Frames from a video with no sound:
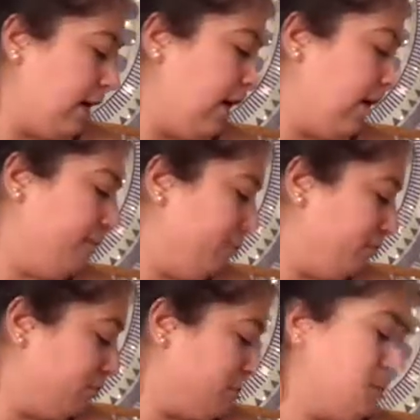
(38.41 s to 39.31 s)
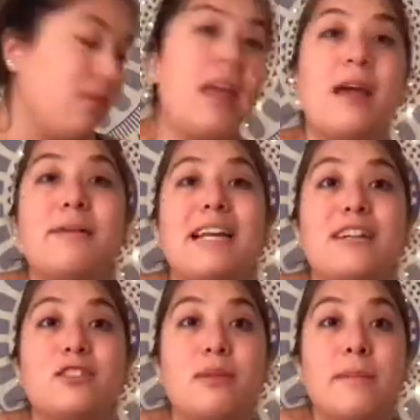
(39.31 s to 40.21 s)

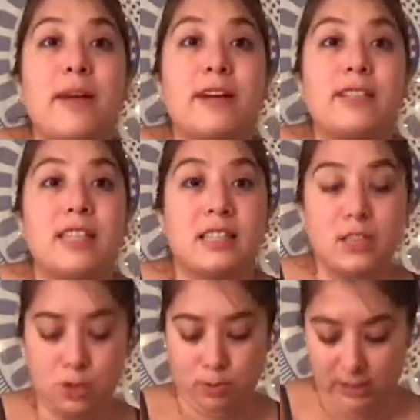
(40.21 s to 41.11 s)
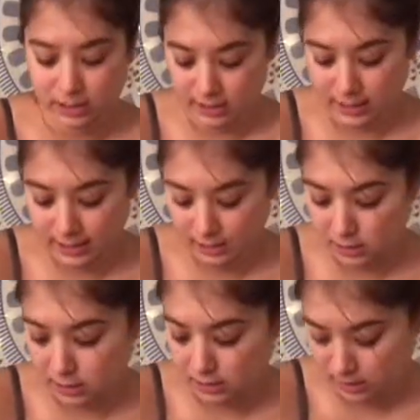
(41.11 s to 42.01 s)
Hand-me-downs from my parents, like the sweater he has
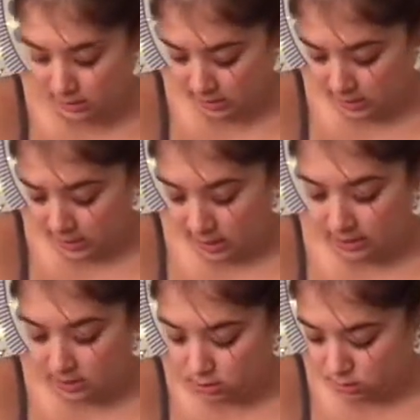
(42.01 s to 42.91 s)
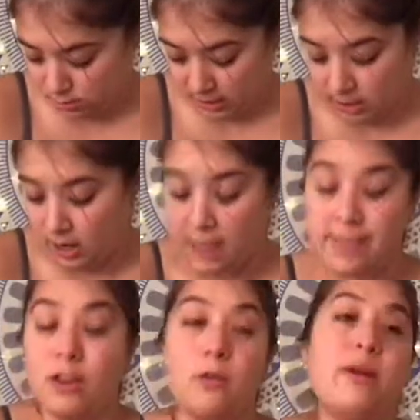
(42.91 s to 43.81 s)
on. This sweater I
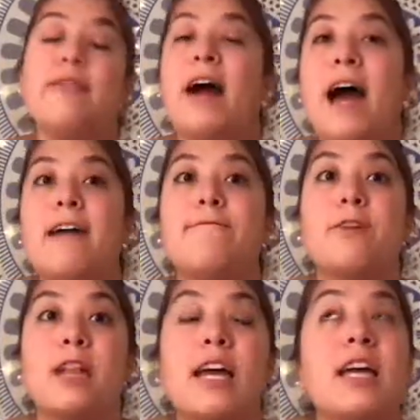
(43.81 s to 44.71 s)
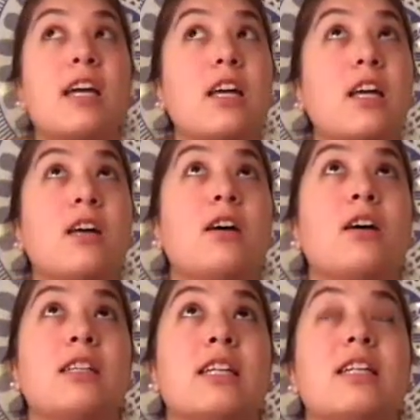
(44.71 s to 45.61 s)
think we have had for like
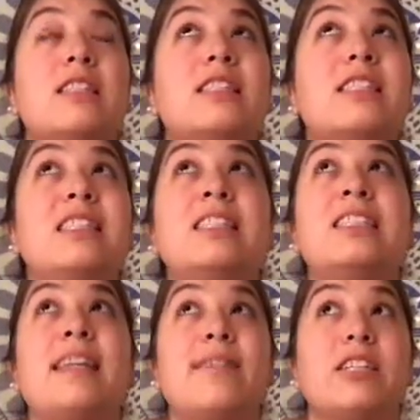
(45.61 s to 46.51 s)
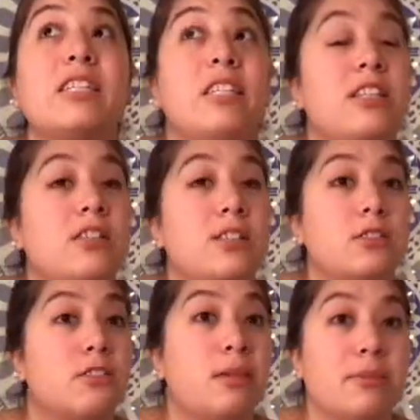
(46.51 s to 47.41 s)
17
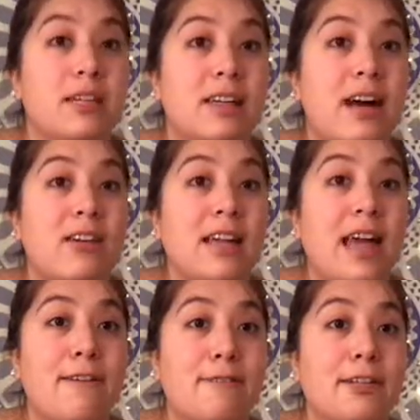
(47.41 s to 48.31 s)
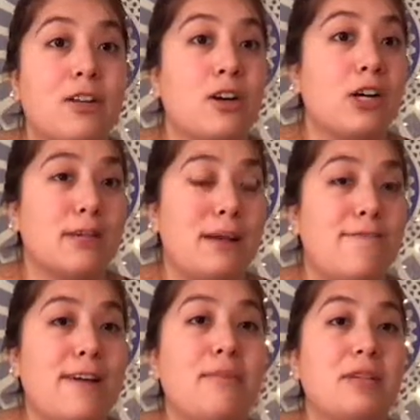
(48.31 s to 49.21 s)
years or something now. Like every dog in my
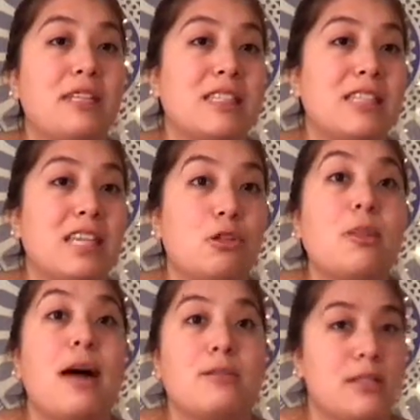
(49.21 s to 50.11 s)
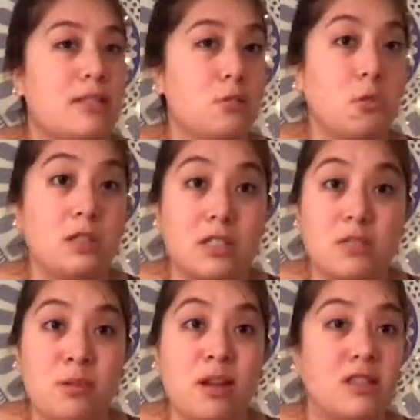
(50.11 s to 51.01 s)
family since like 2000 has worn this
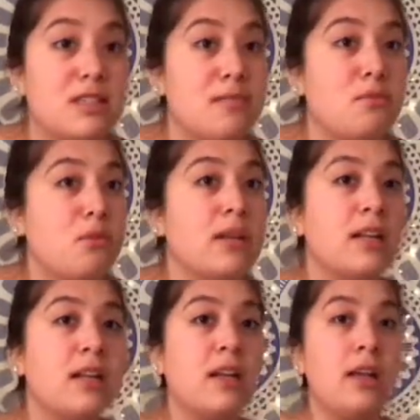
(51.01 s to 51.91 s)
sweater at some point.